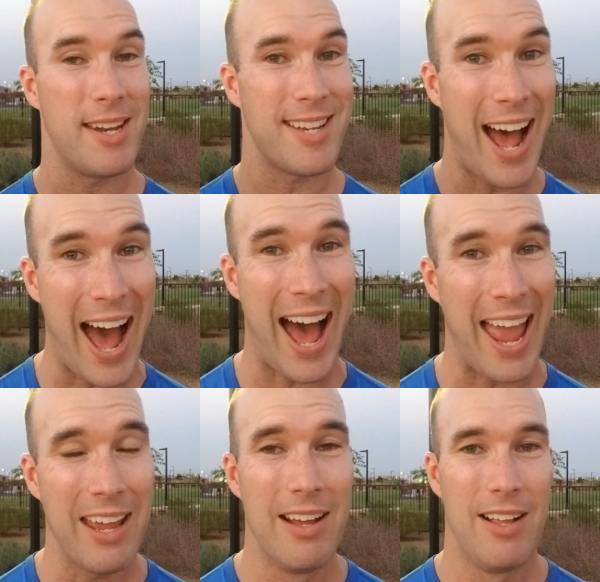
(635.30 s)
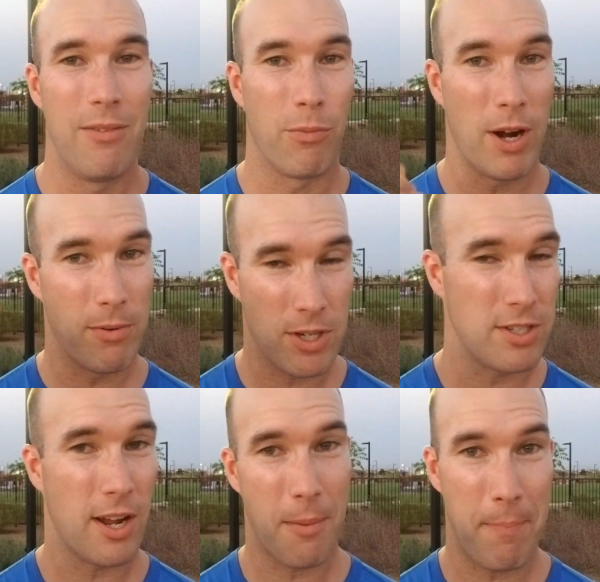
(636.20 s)
is high. Right, we're just
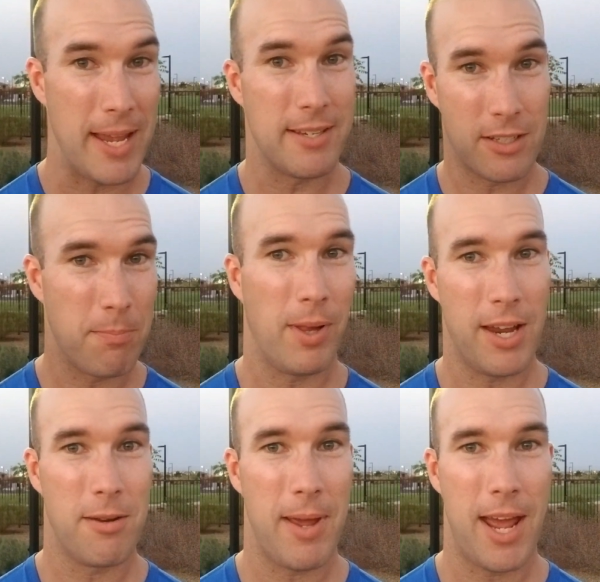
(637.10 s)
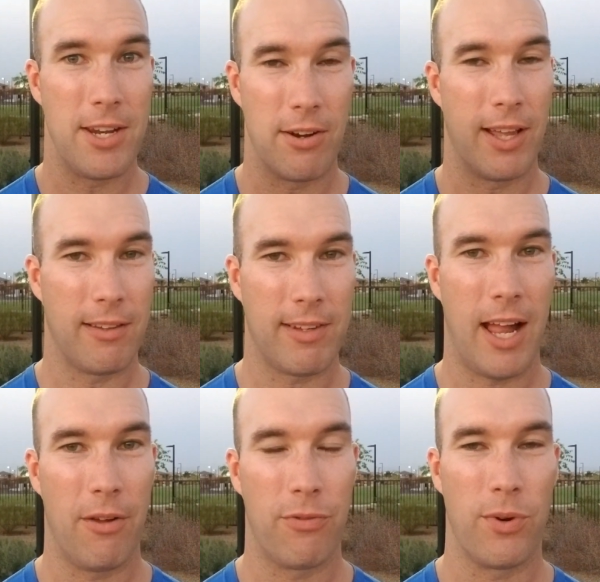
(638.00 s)
talking basic supply and demand here. Like,
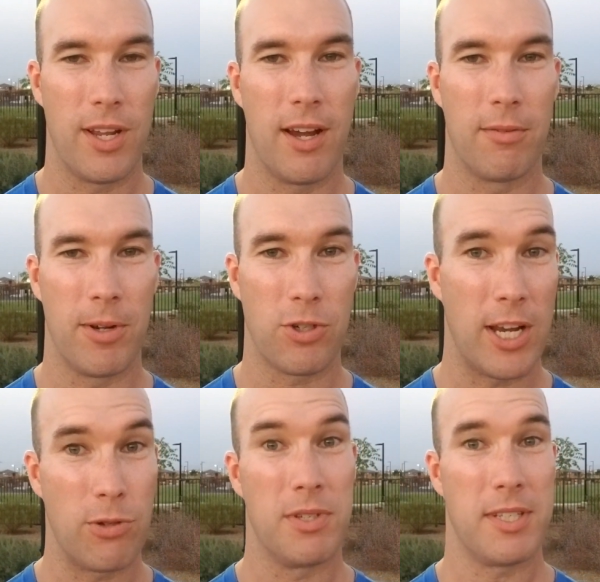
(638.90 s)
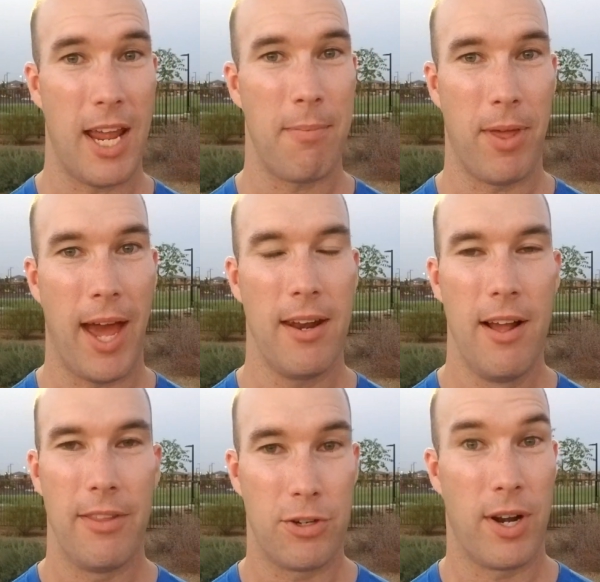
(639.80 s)
California government tries to escape that.
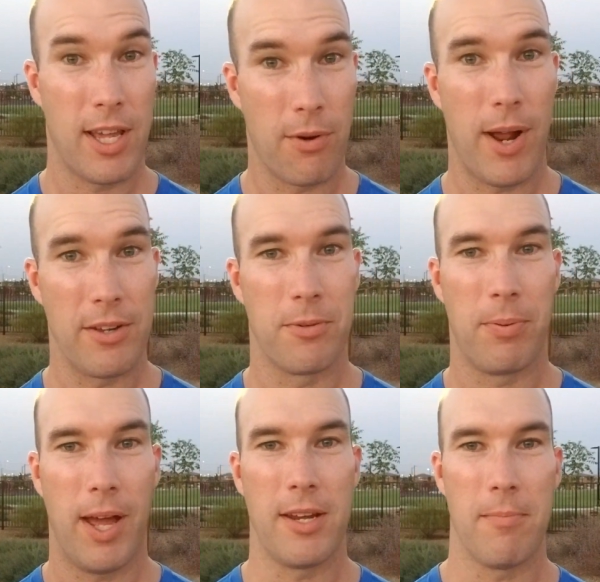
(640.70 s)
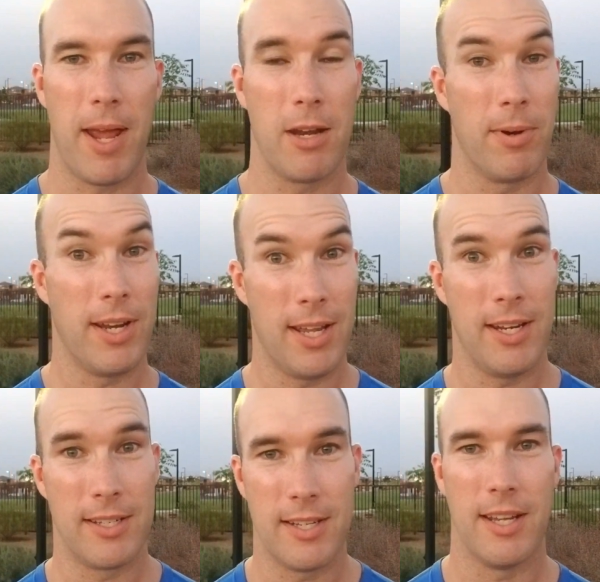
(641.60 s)
They try to get around supply and demand, but it
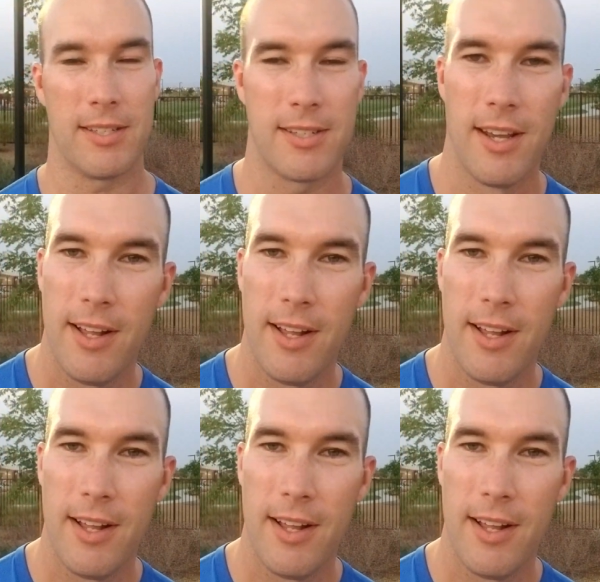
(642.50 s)
exists.